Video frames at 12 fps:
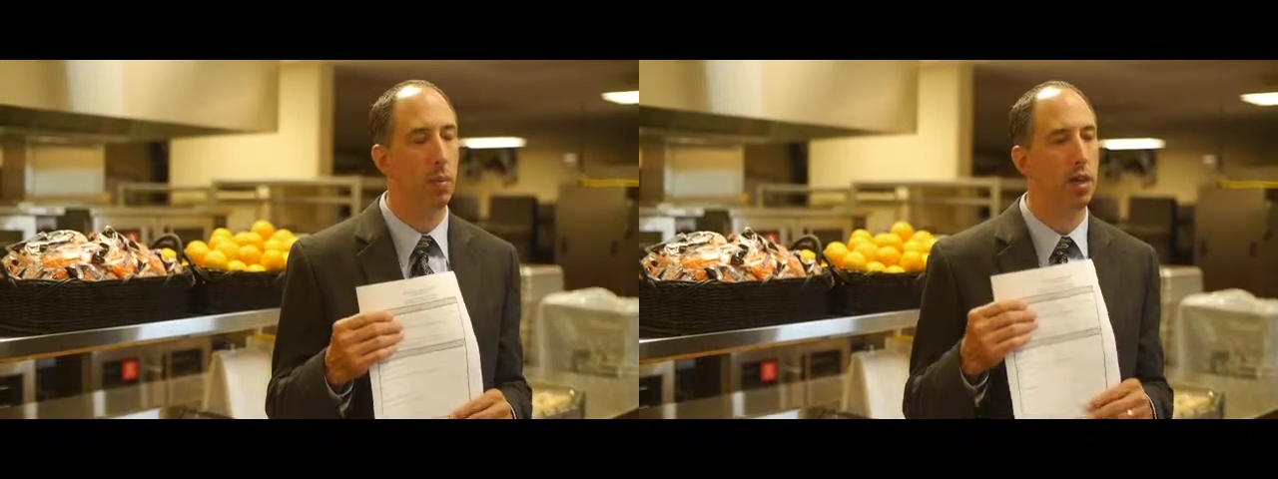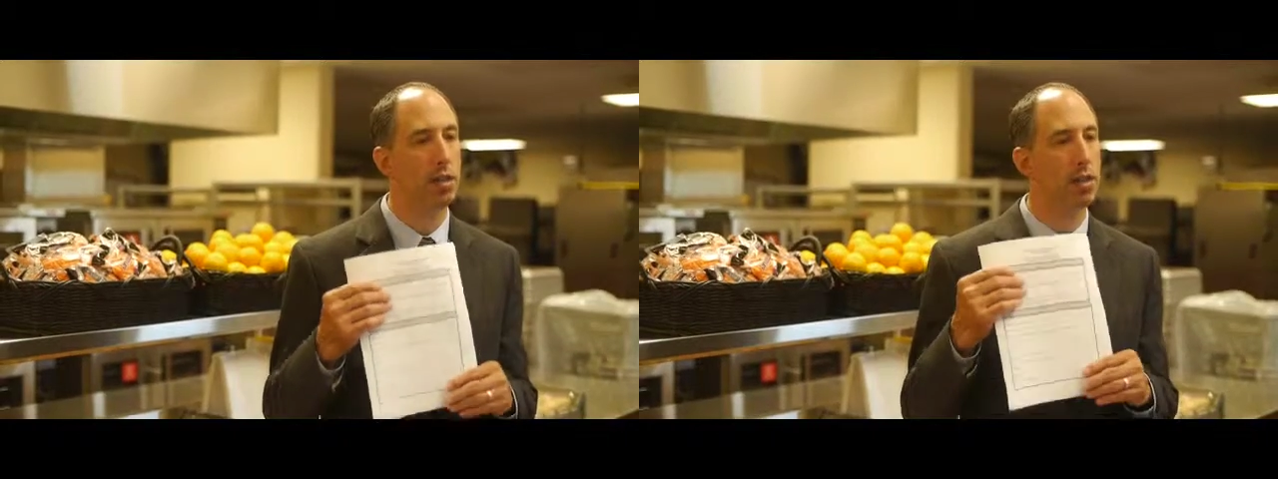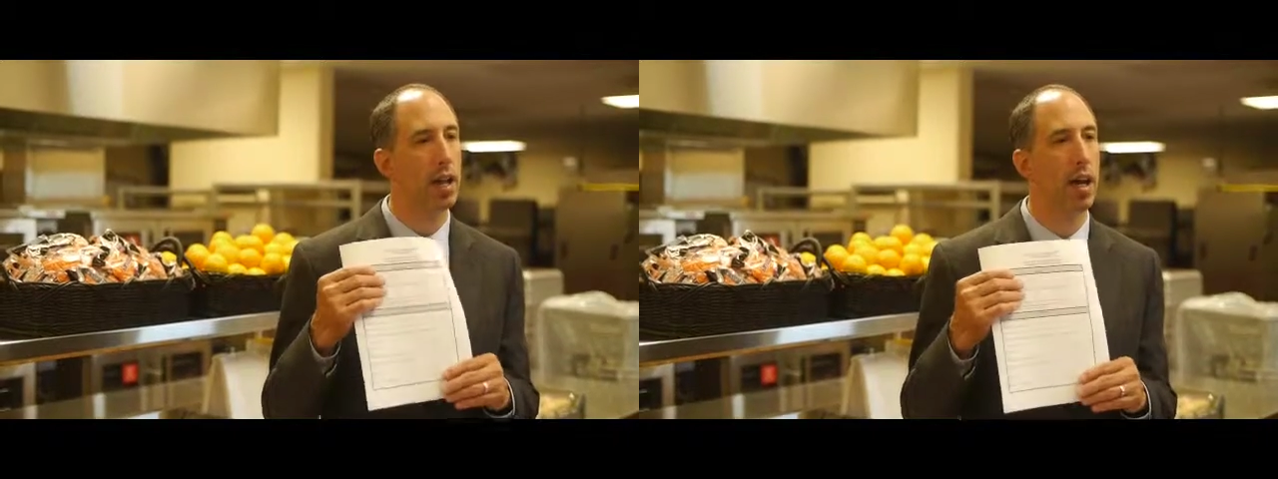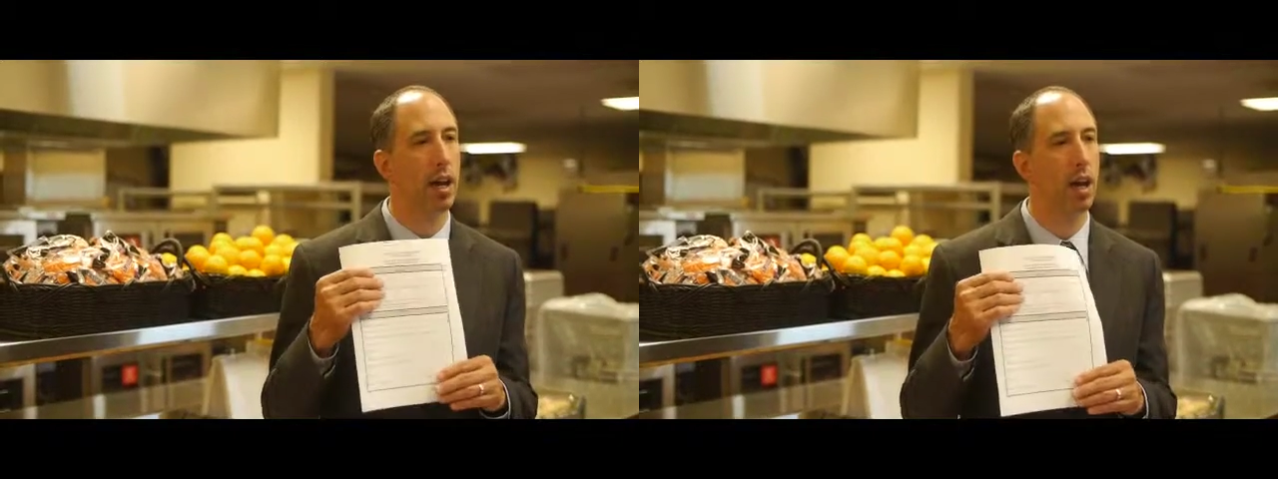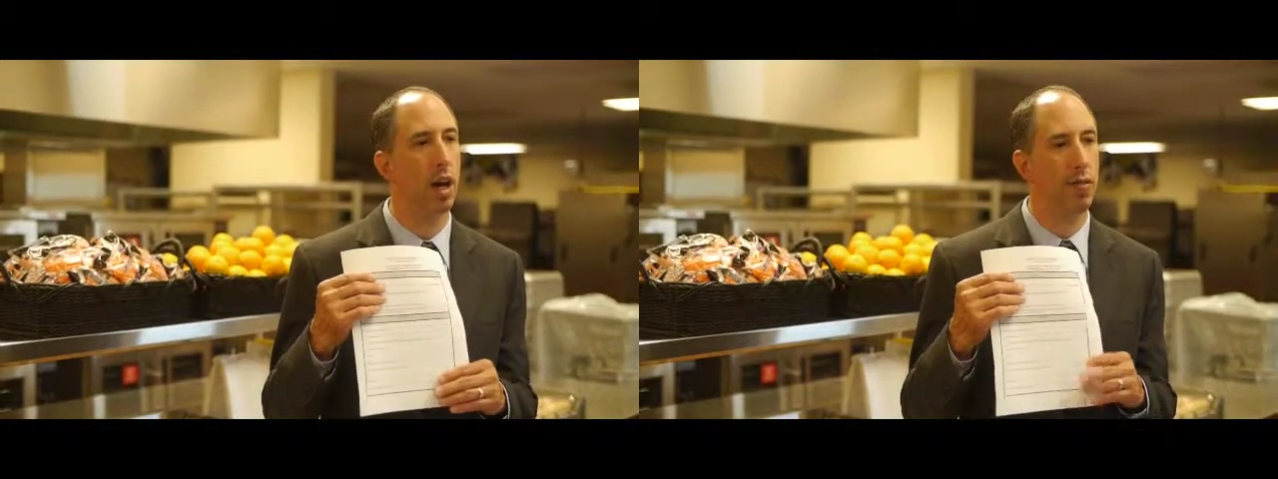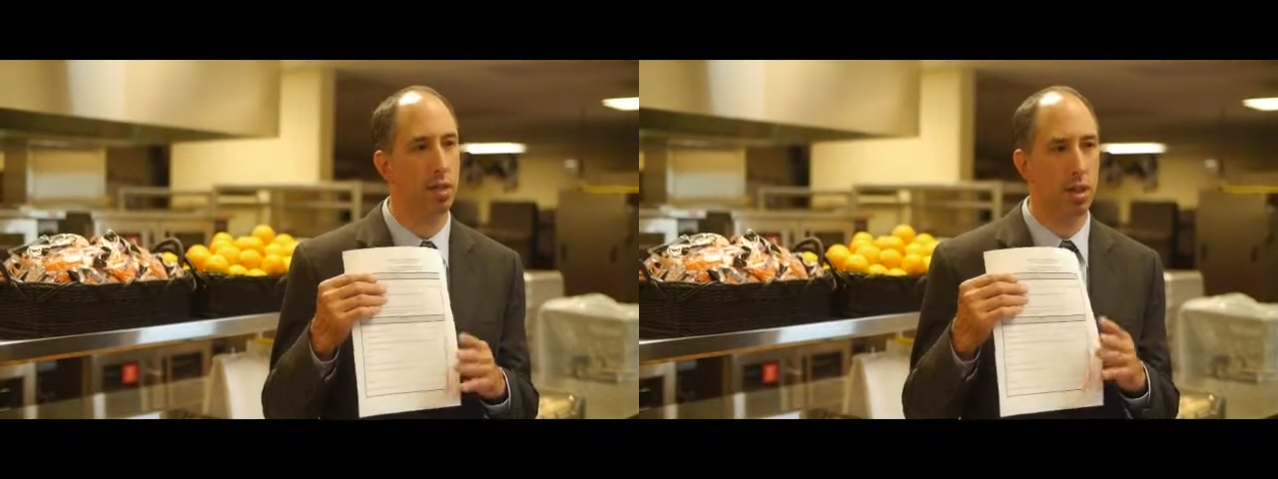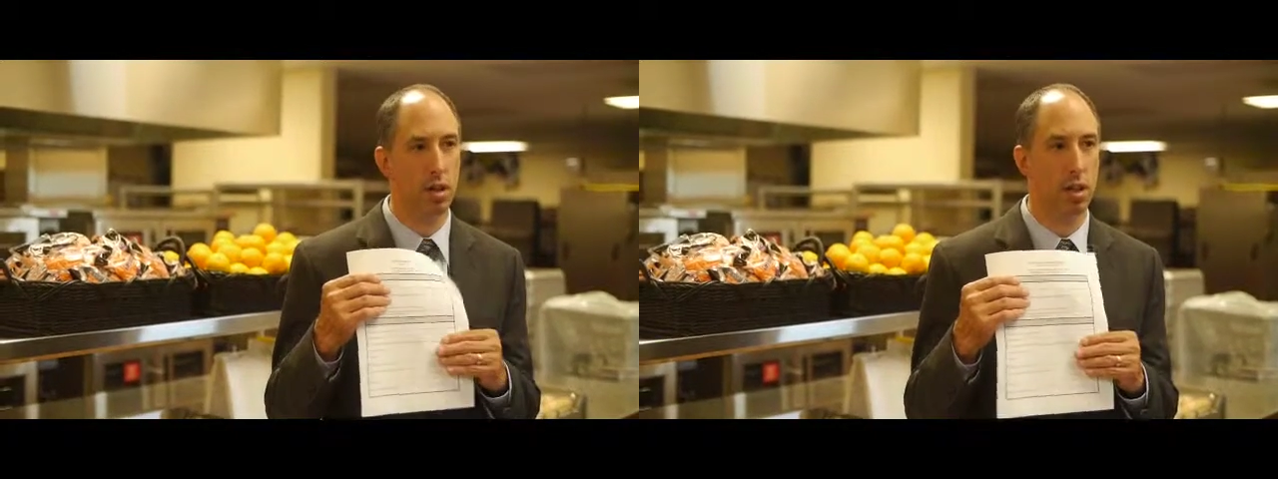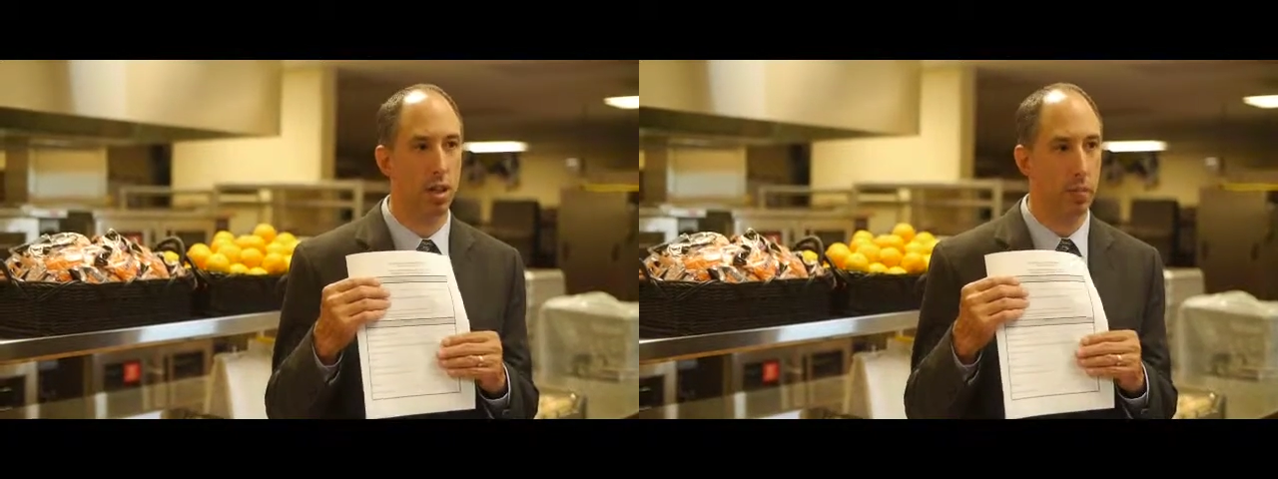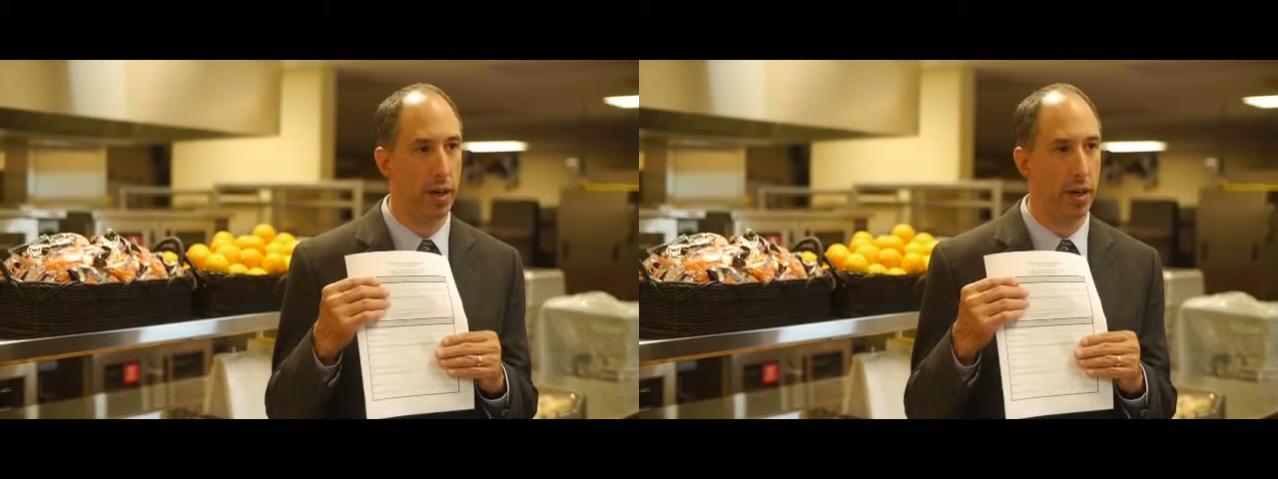but it's not covered under the